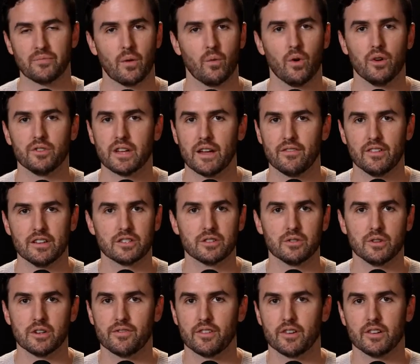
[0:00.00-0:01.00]
Won't dive
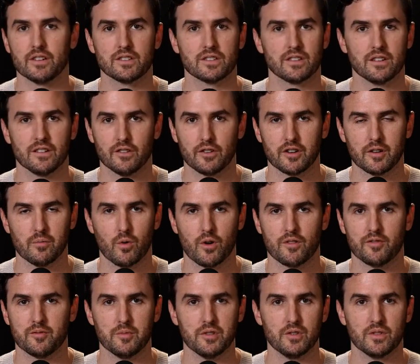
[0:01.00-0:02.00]
into it. If you're interested in learning
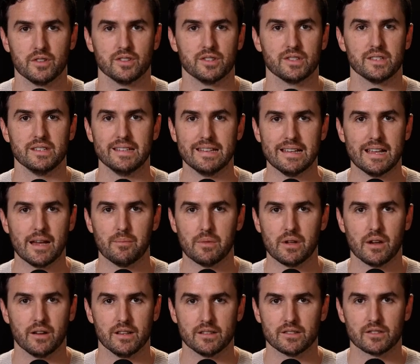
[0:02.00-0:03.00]
more from me, you can just DM
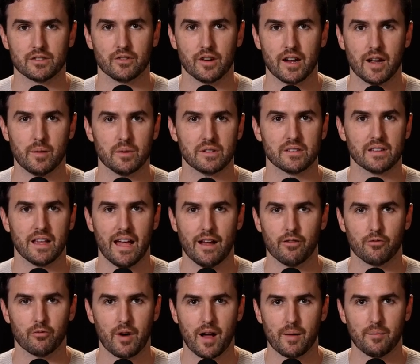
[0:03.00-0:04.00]
me on Instagram. It's
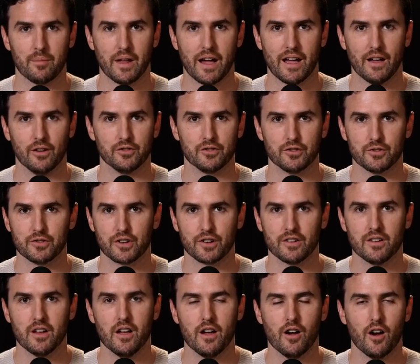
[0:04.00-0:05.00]
at Rob Dial
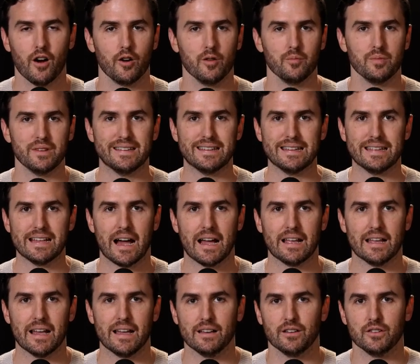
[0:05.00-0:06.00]
Jr. R O B D
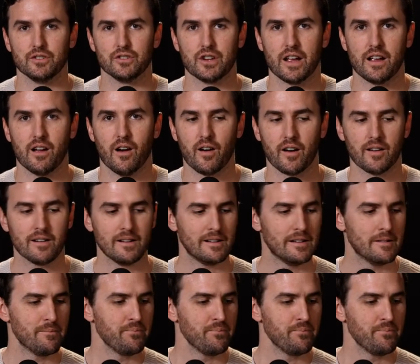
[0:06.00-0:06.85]
I A L J R.